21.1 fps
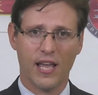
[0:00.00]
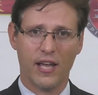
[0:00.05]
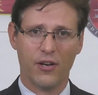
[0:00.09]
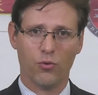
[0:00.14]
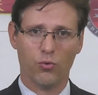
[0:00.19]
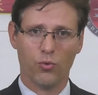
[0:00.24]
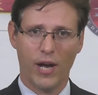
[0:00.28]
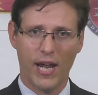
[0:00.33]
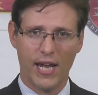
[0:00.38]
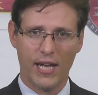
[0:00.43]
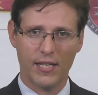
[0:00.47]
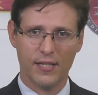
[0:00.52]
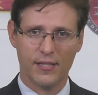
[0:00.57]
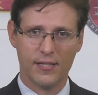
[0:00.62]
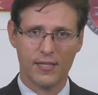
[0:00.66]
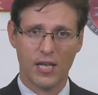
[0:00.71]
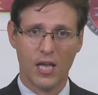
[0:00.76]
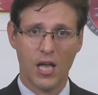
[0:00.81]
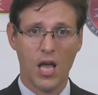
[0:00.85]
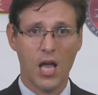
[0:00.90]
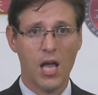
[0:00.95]
and
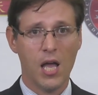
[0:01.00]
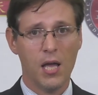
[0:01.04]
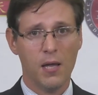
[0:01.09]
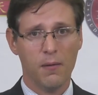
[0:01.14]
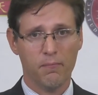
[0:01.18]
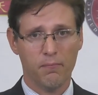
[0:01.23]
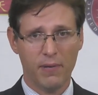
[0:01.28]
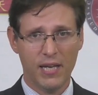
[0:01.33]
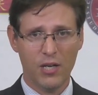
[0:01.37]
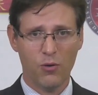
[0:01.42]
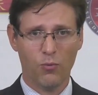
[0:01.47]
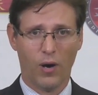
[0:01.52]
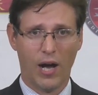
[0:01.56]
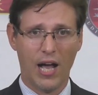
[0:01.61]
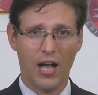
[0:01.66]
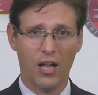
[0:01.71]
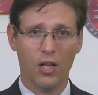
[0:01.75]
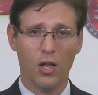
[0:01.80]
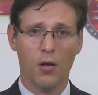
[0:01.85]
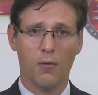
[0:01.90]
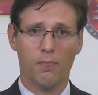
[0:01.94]
raids,
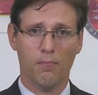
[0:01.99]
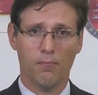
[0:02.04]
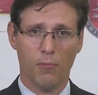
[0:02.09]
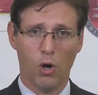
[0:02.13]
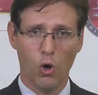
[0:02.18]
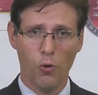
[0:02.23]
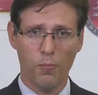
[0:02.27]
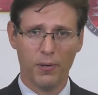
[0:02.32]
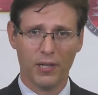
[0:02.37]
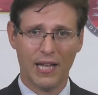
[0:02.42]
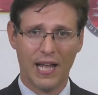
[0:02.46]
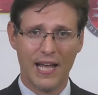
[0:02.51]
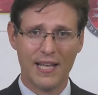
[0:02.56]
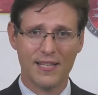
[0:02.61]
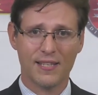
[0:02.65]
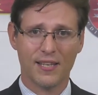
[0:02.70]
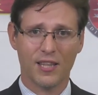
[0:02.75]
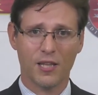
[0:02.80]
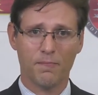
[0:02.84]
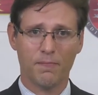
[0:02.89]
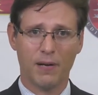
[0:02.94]
meanwhile
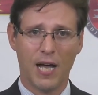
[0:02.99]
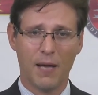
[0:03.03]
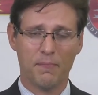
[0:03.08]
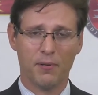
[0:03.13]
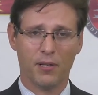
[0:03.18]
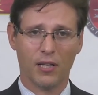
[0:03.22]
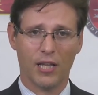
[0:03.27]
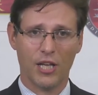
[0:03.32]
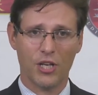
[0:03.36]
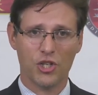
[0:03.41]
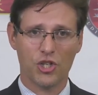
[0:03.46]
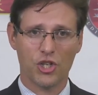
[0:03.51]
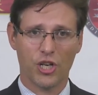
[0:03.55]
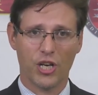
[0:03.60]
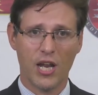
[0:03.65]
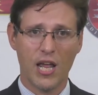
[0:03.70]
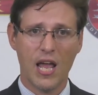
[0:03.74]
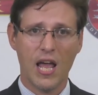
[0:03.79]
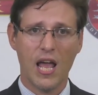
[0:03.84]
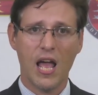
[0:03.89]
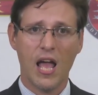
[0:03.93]
mobilizing the population